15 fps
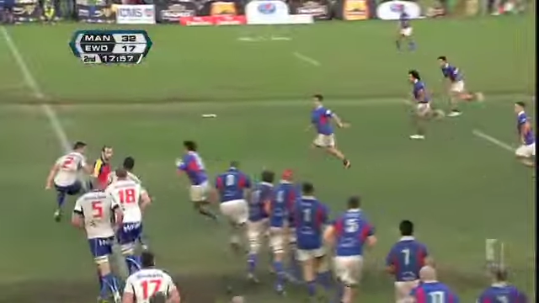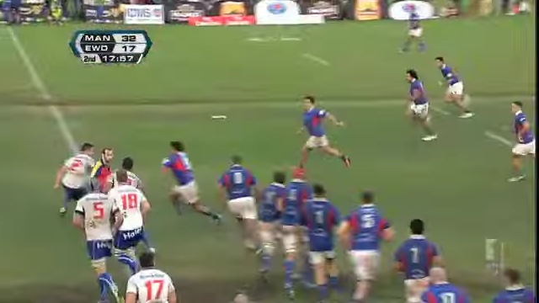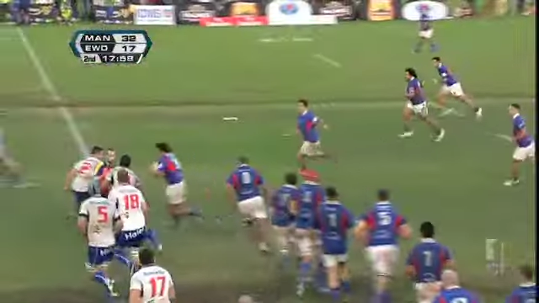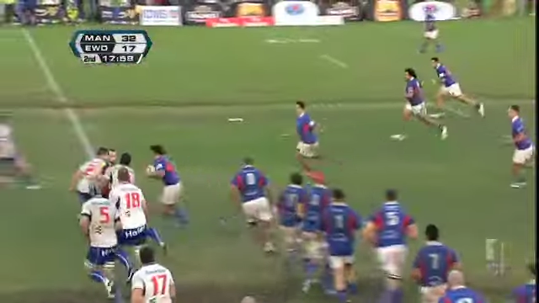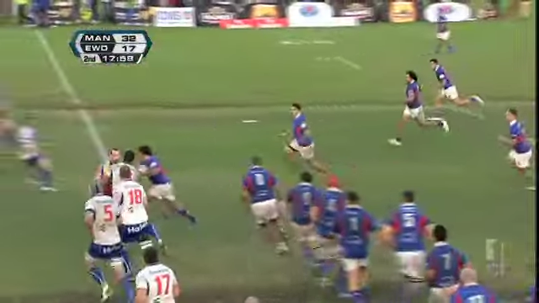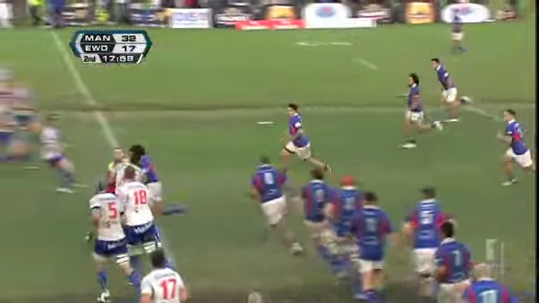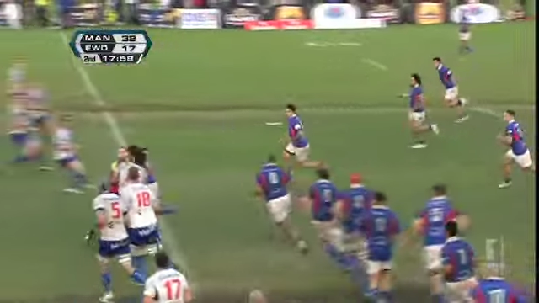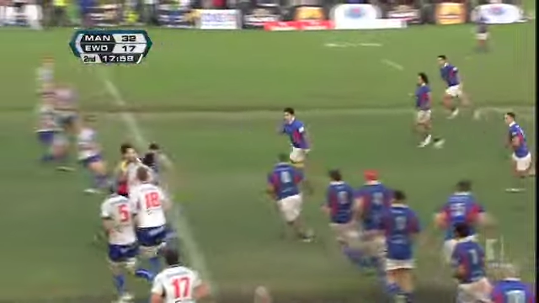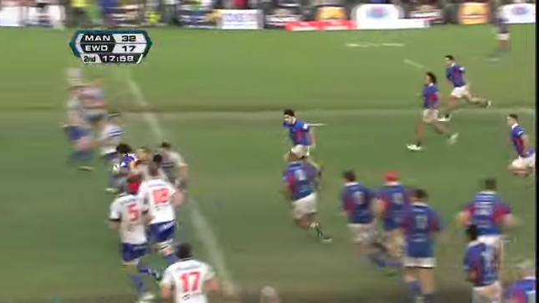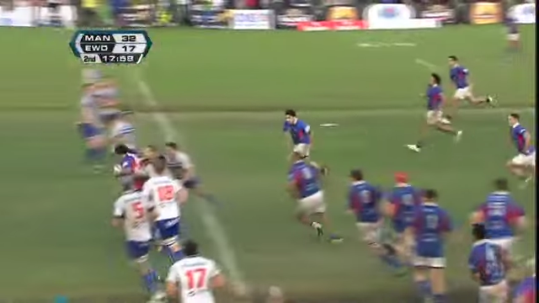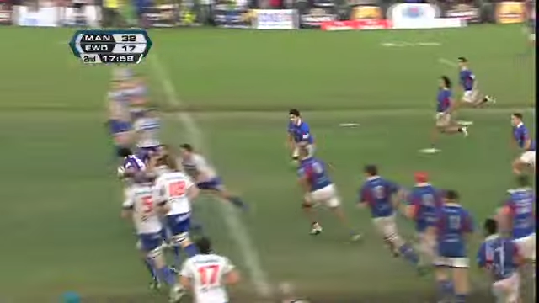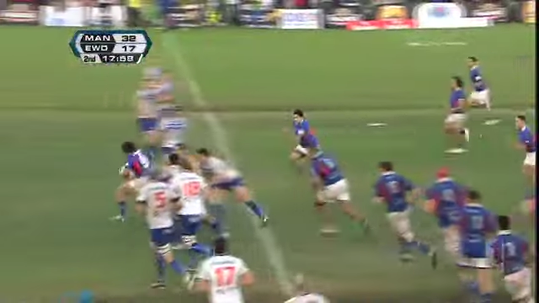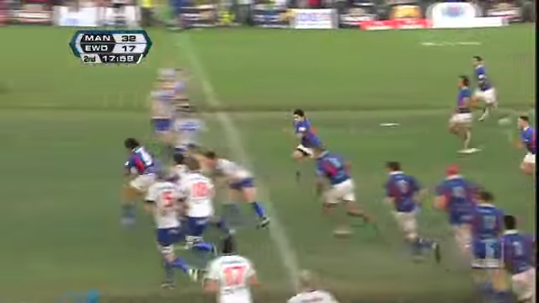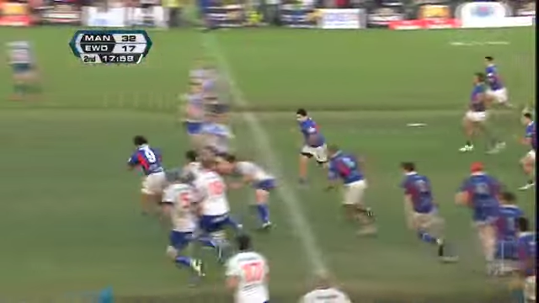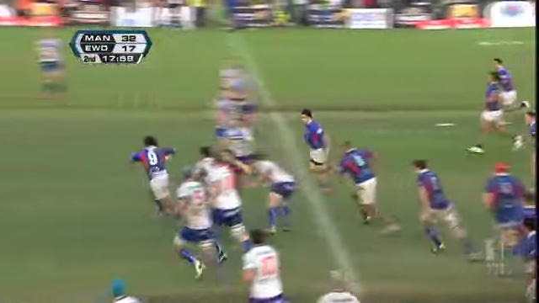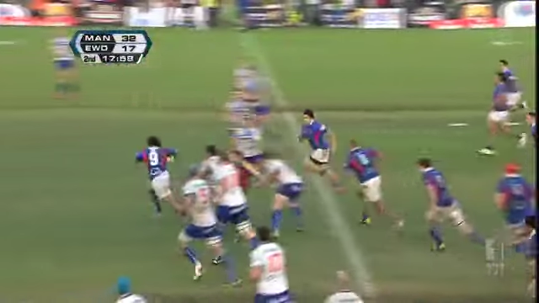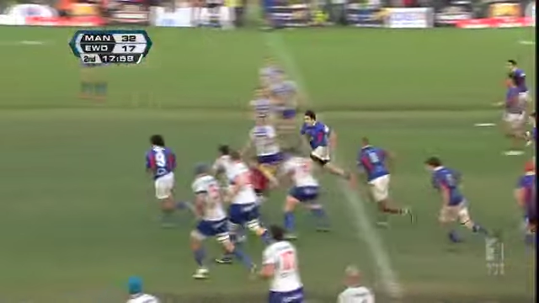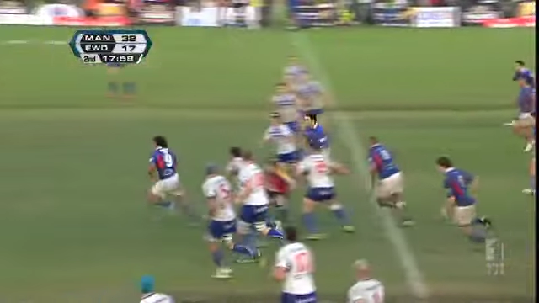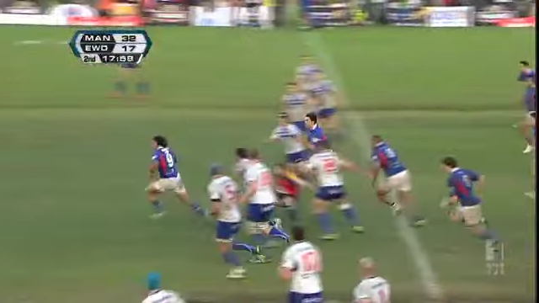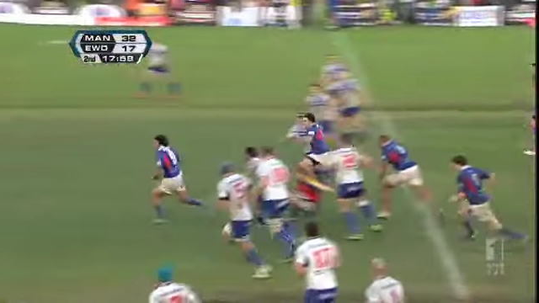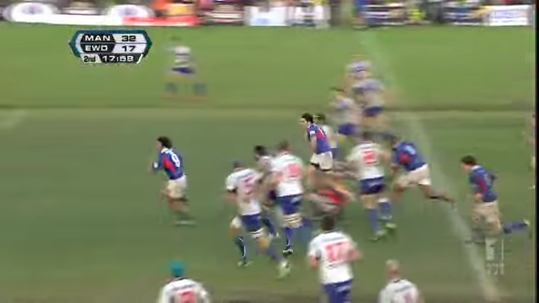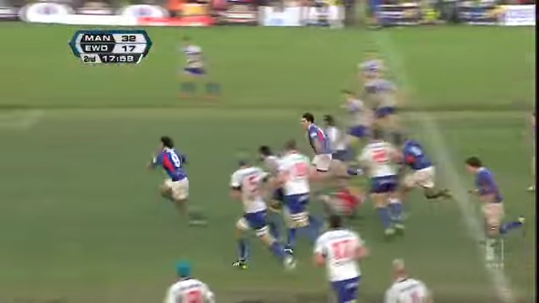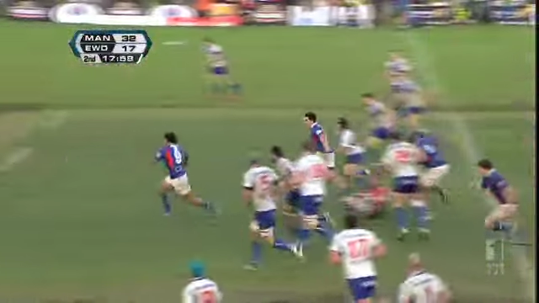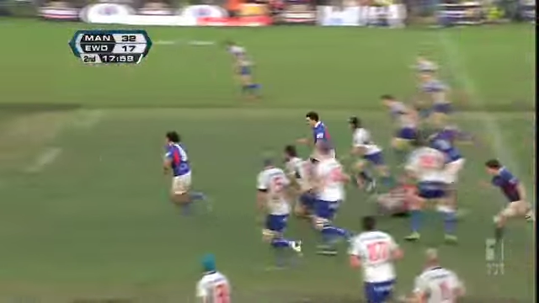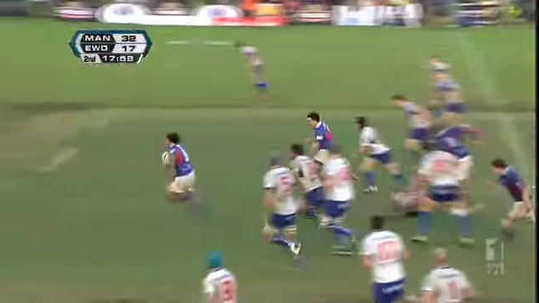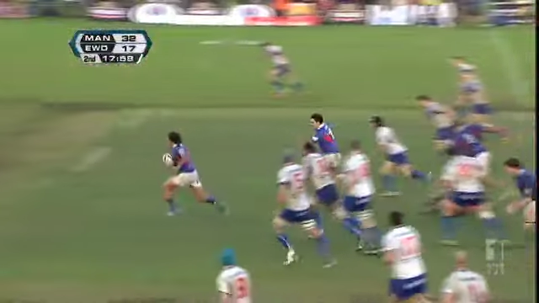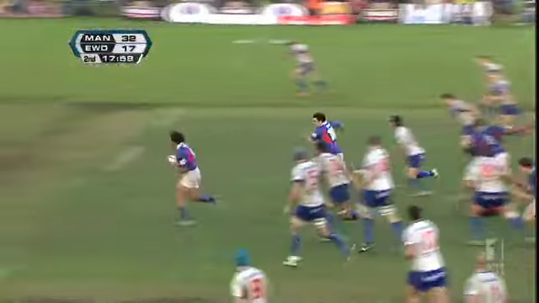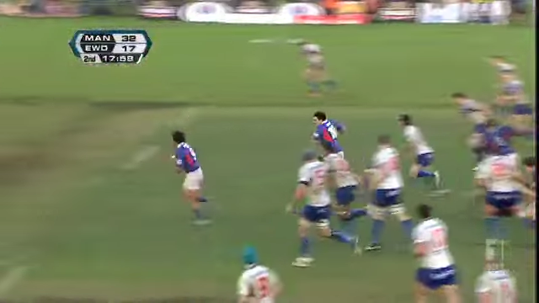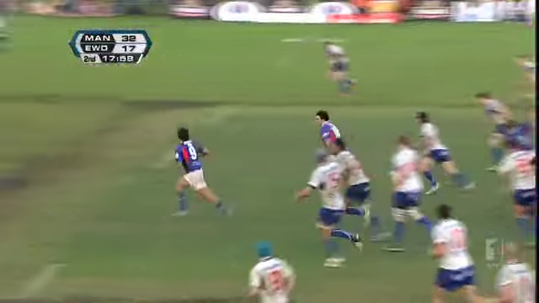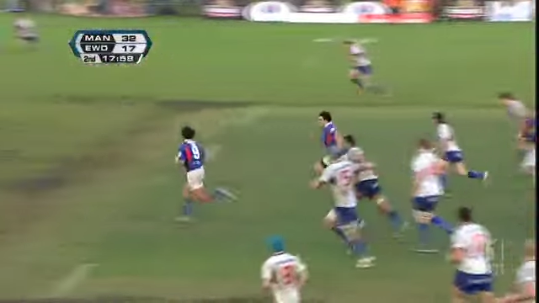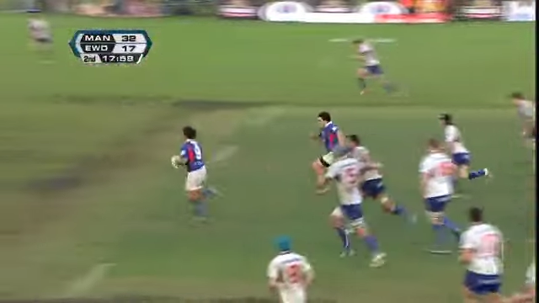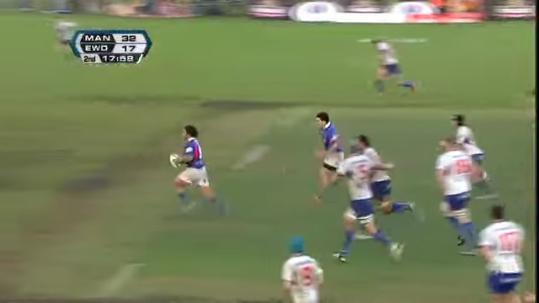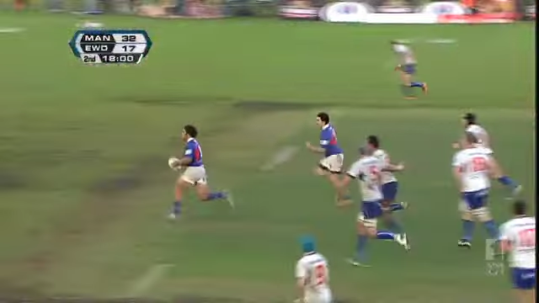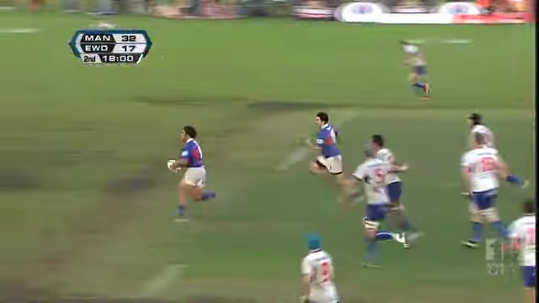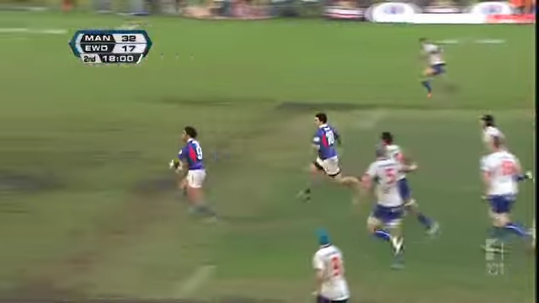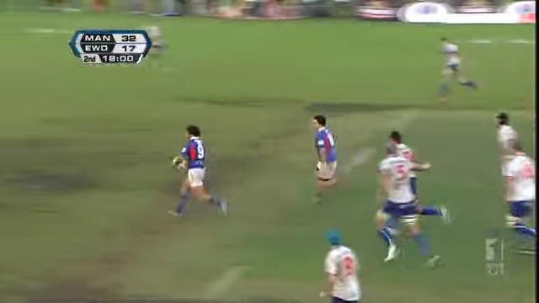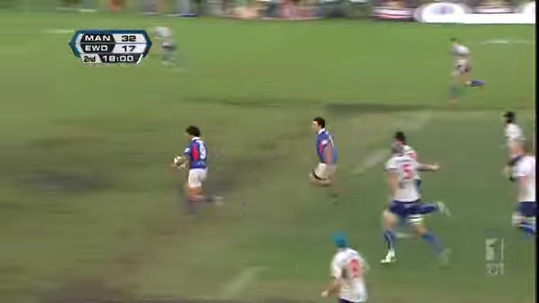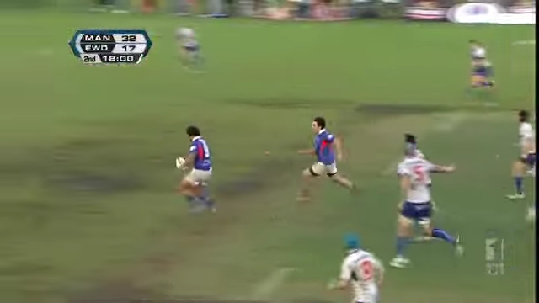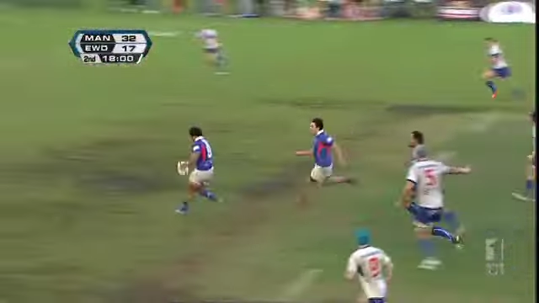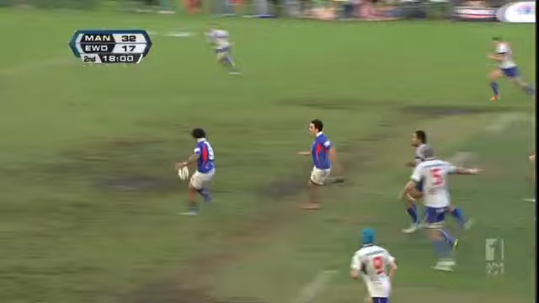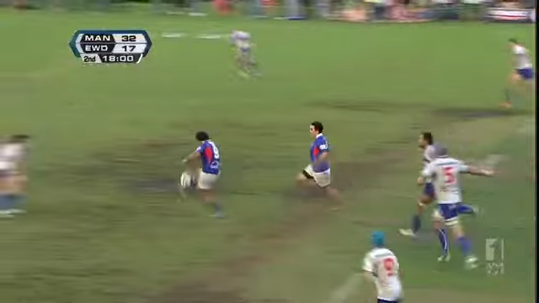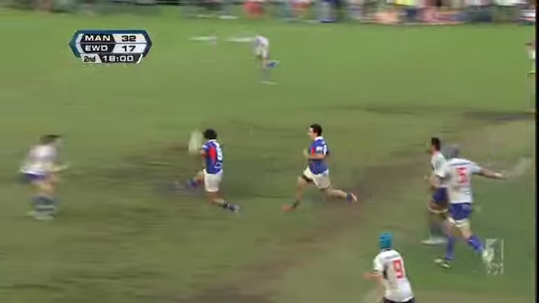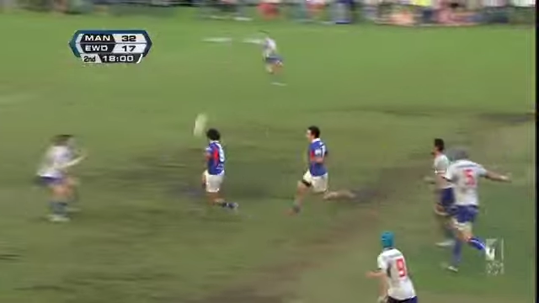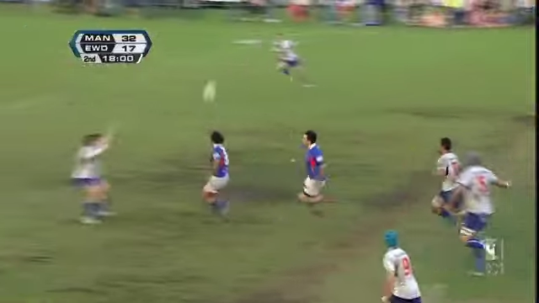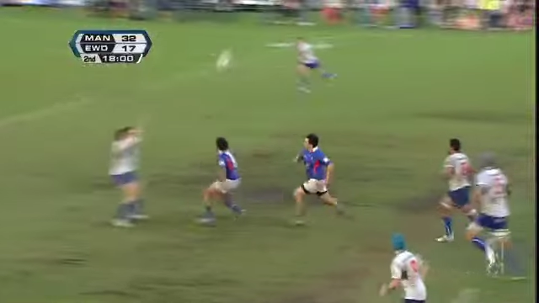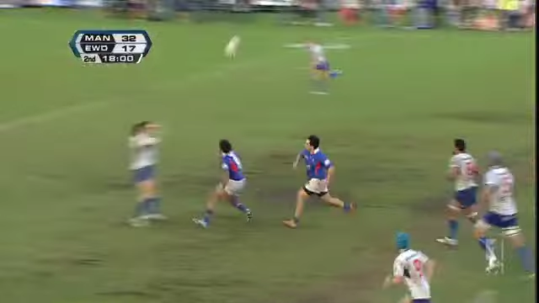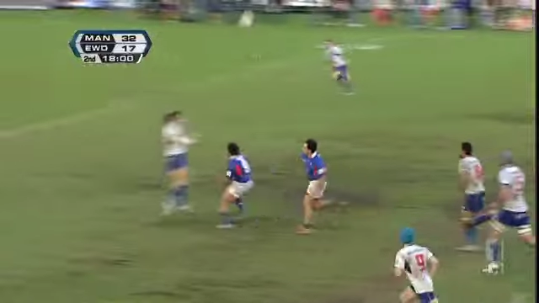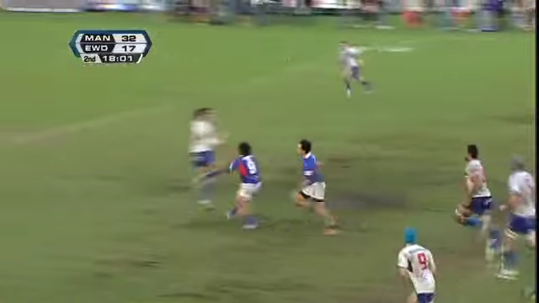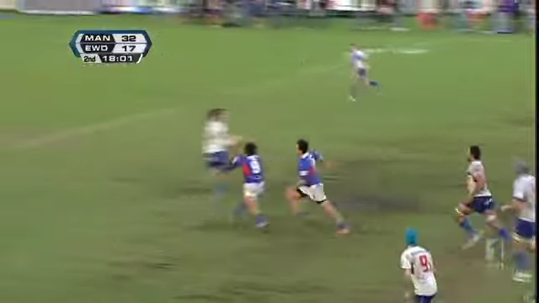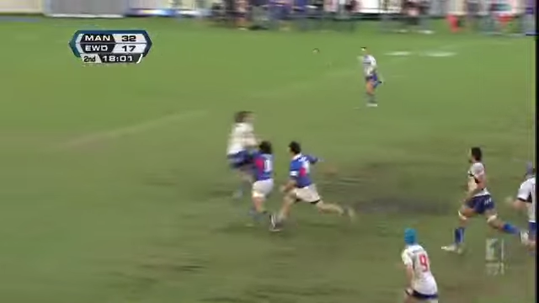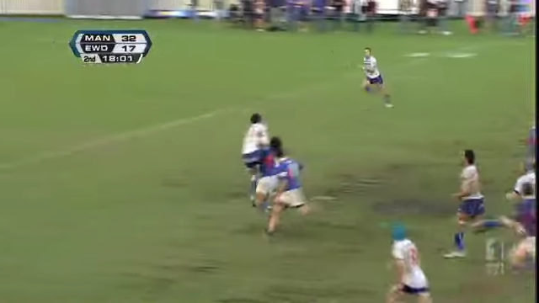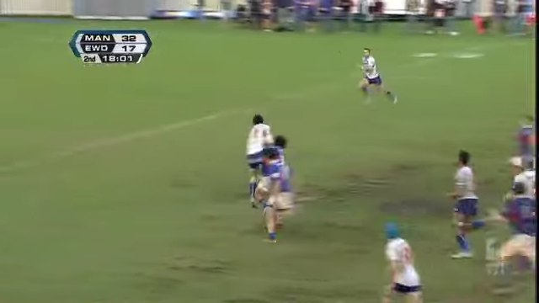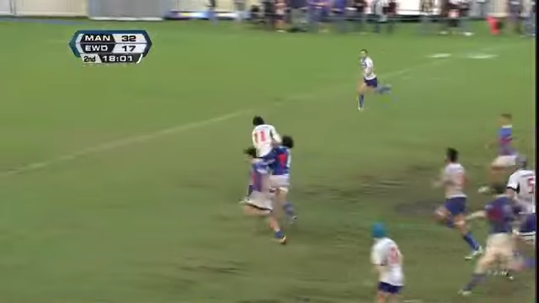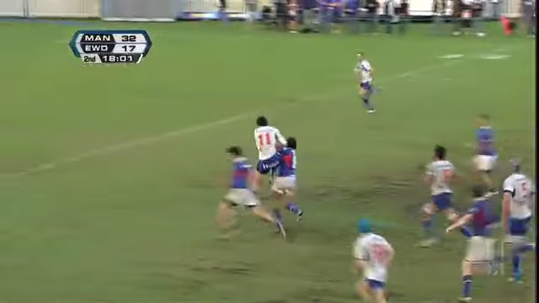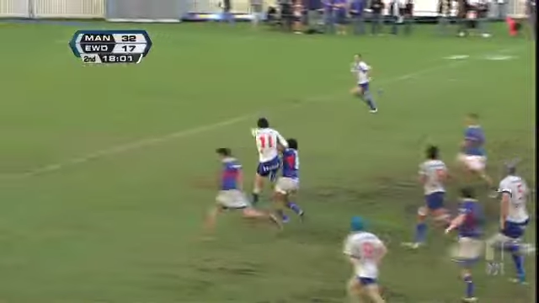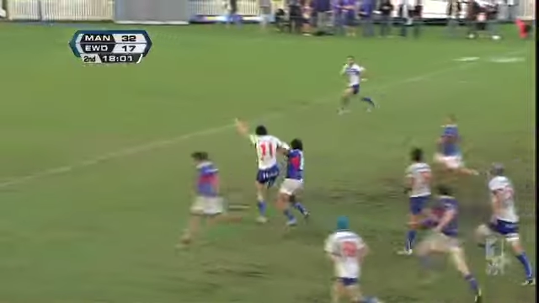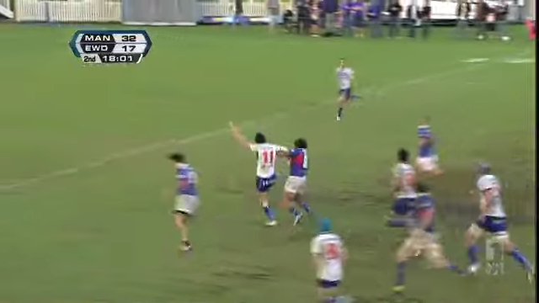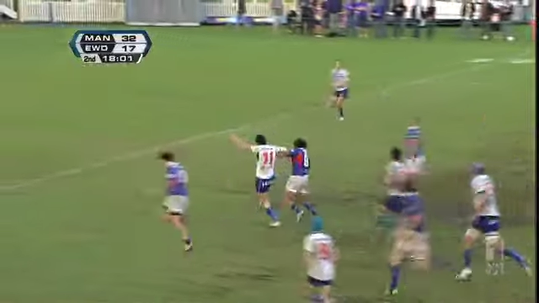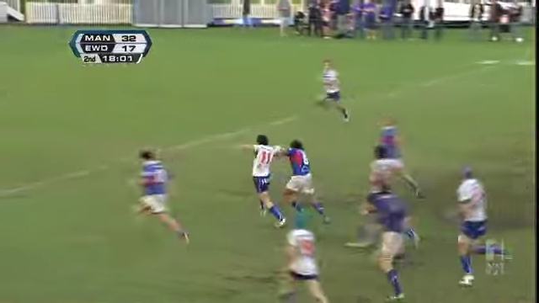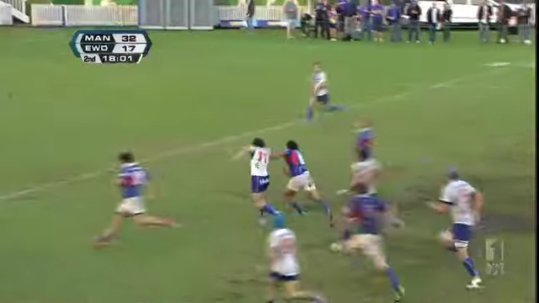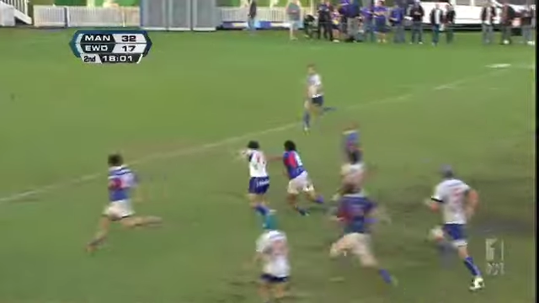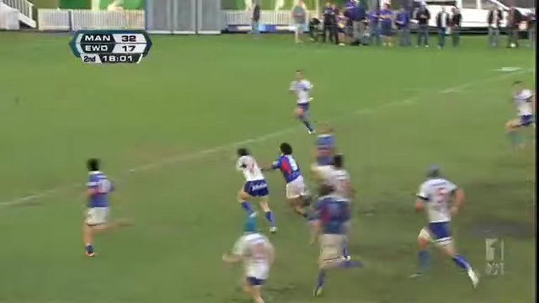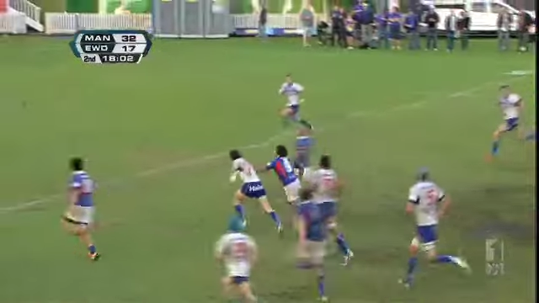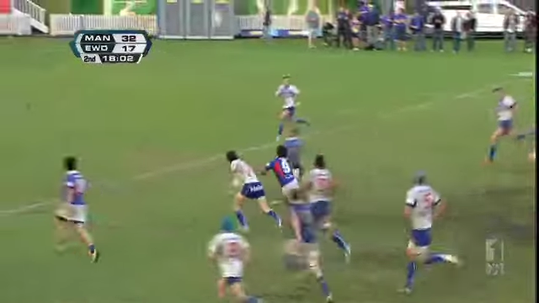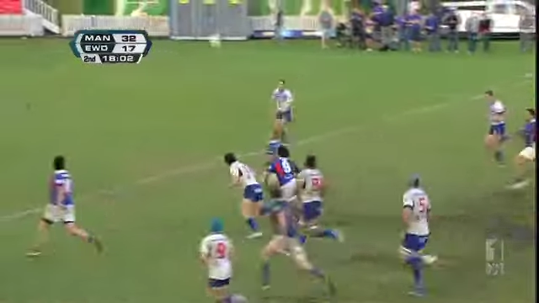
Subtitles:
[unreadable: no face in view]